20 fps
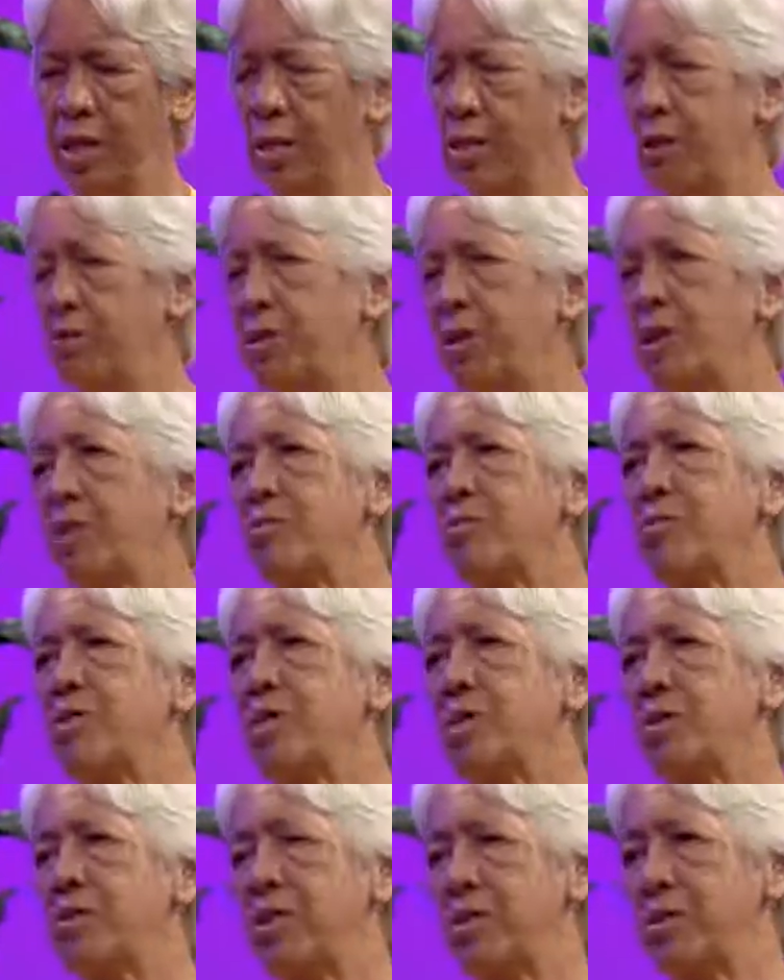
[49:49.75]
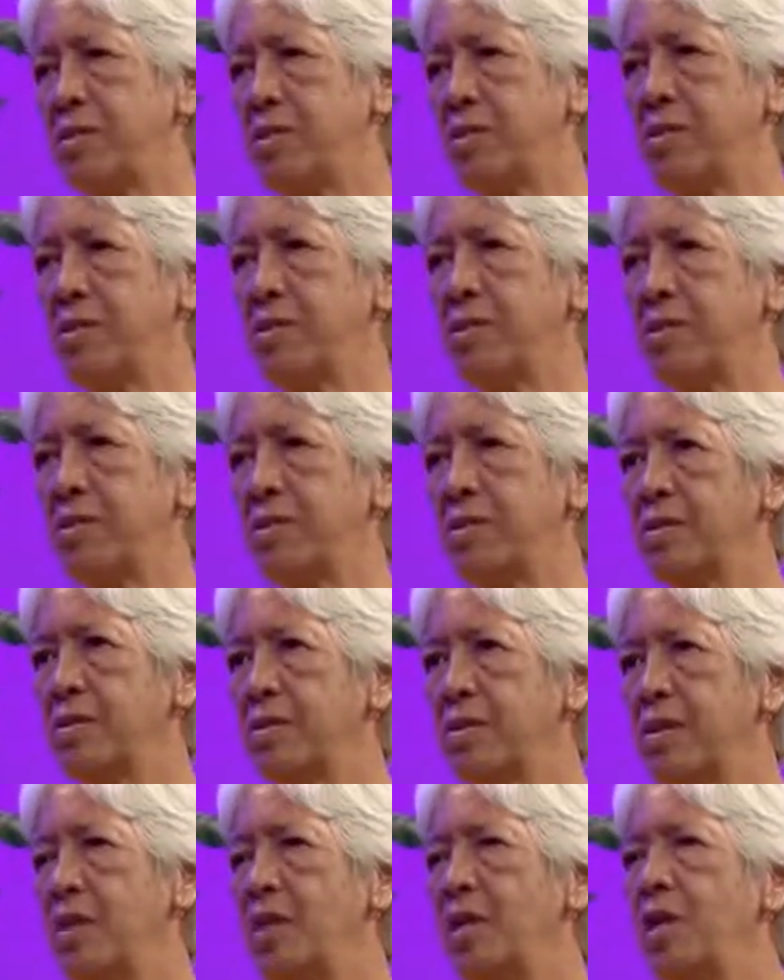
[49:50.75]
You become generous.
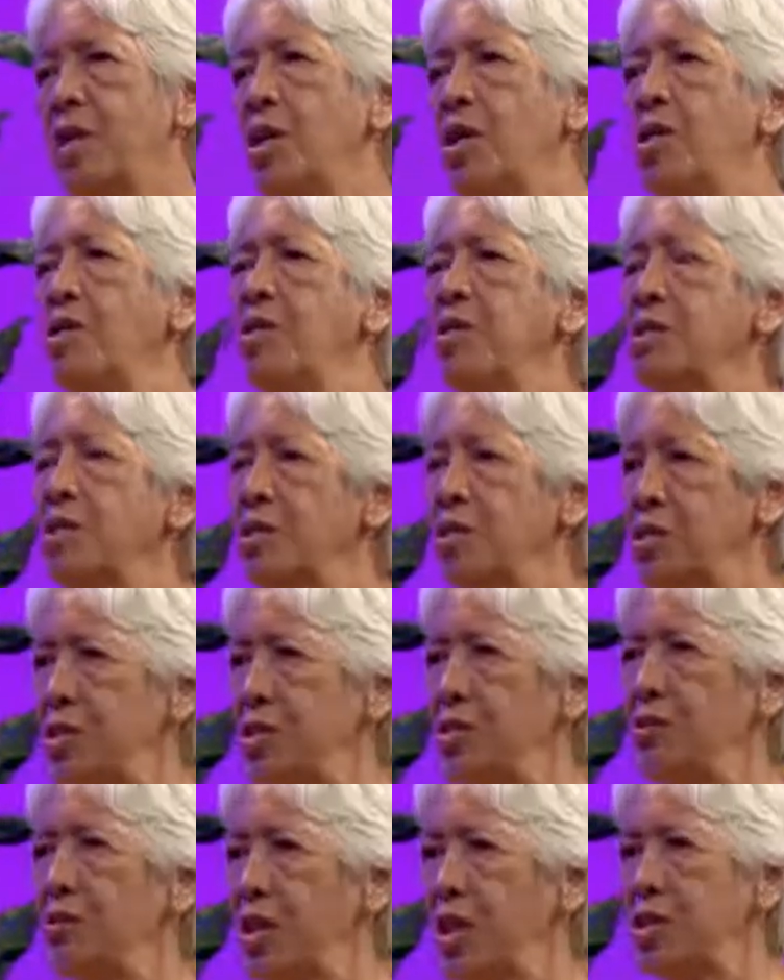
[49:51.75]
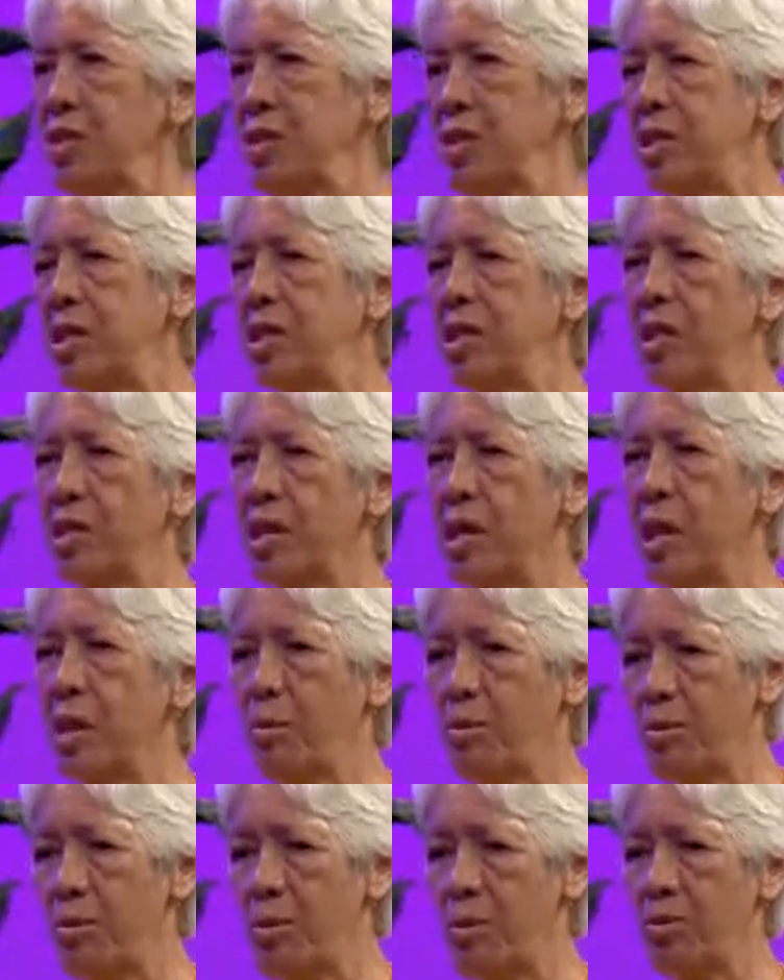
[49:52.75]
There's a generosity that
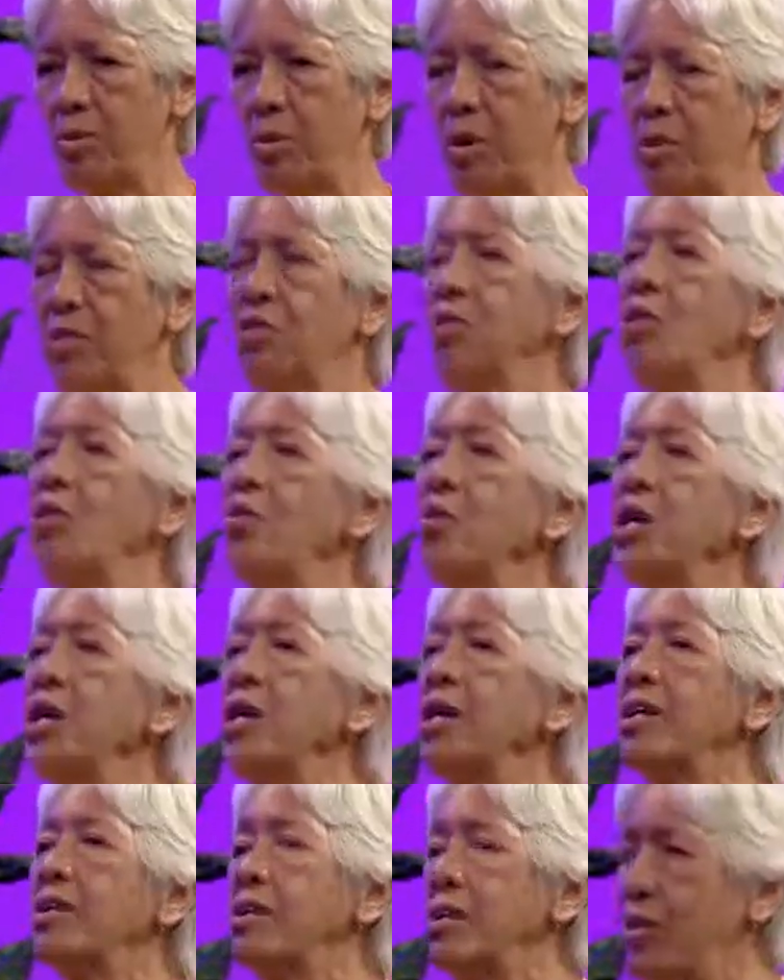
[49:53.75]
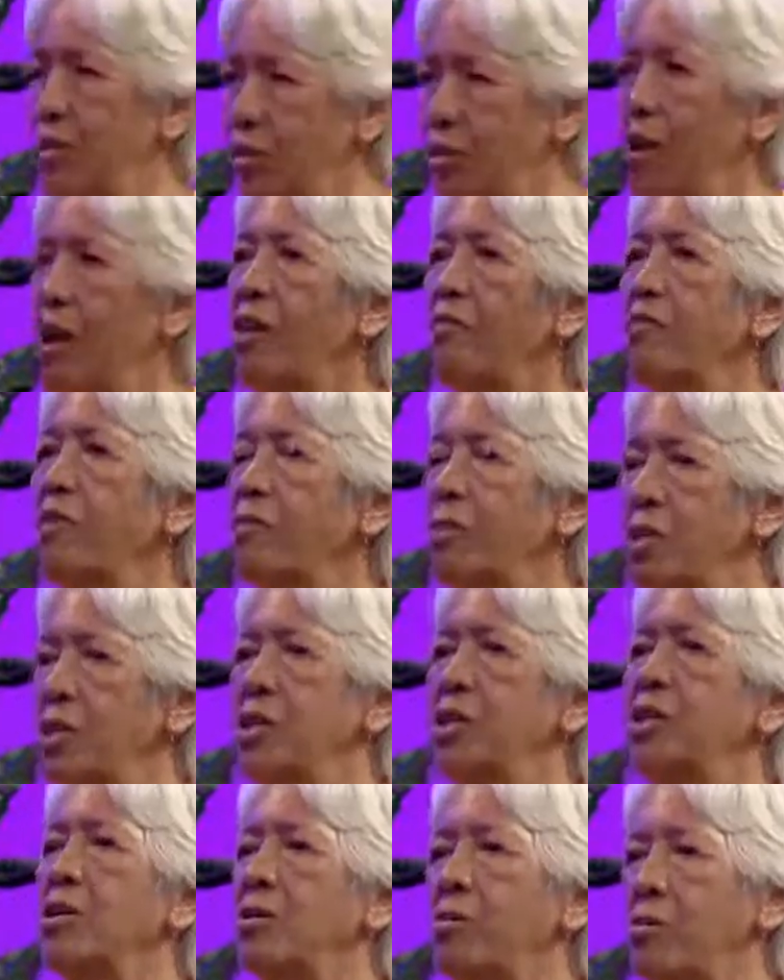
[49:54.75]
comes with knowing that you have a
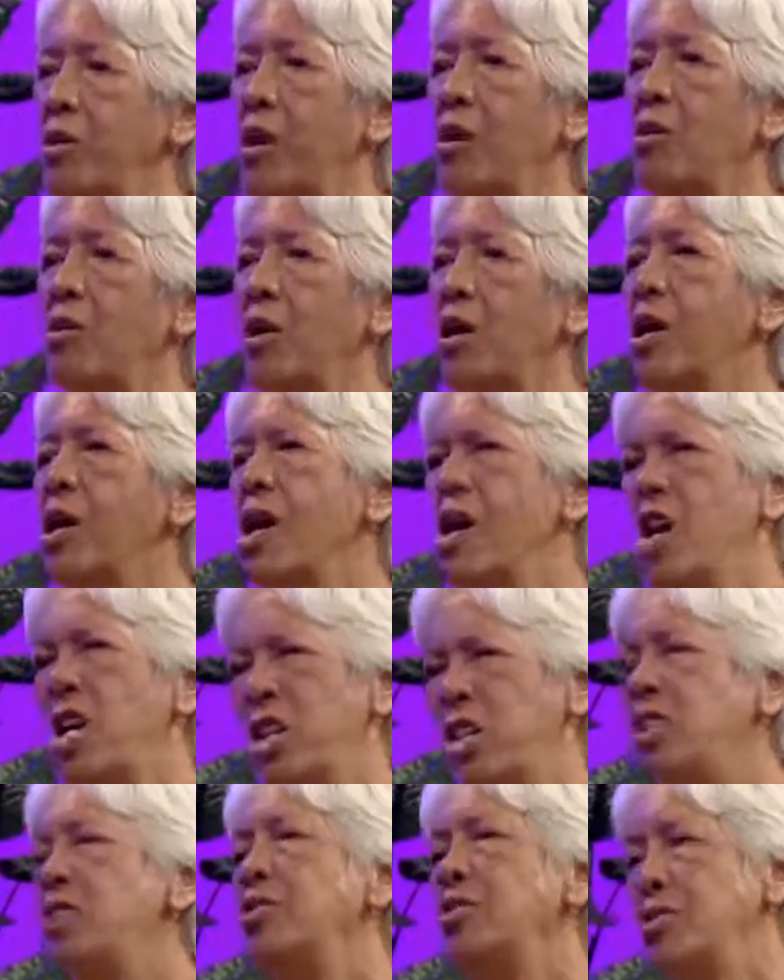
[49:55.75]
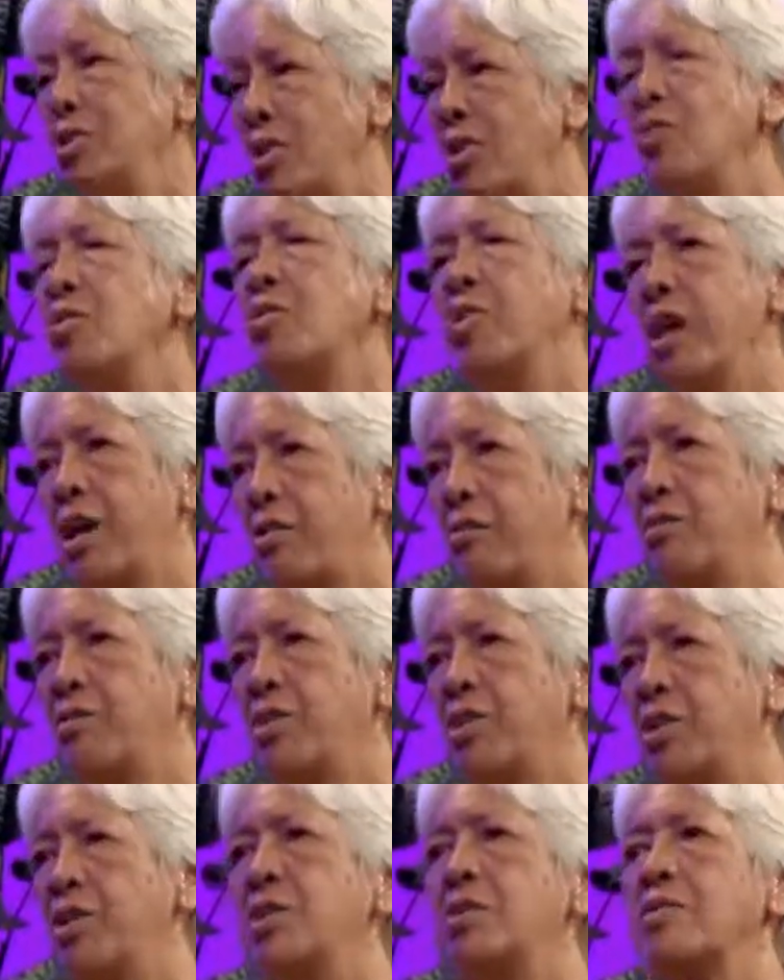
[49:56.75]
particular power, You don't have
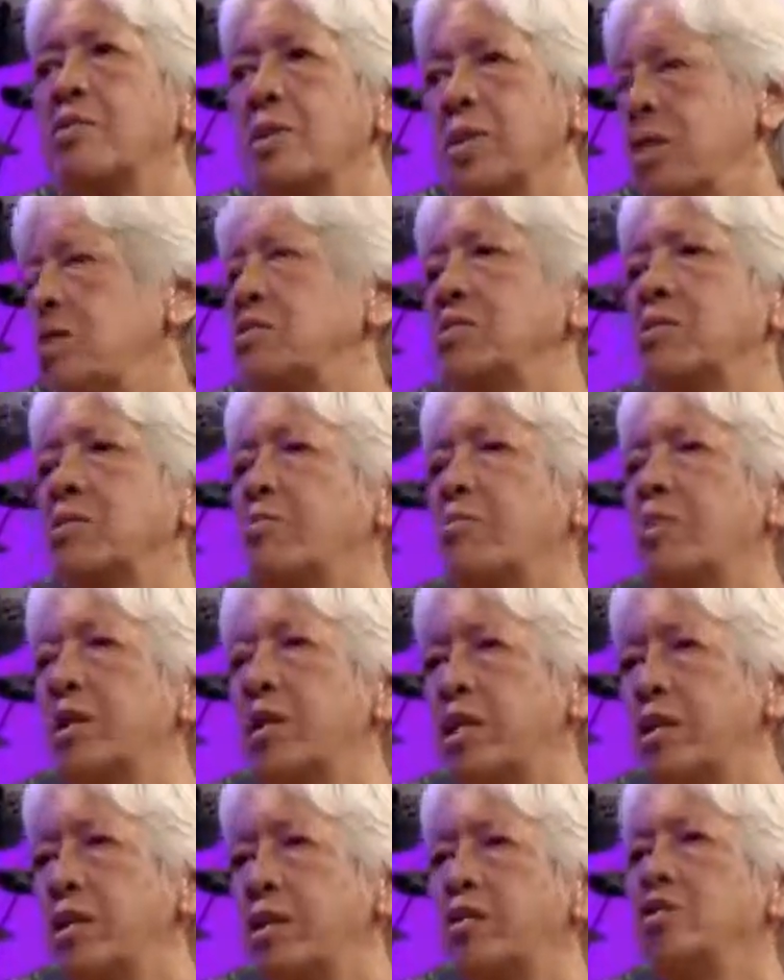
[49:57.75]
to kill somebody.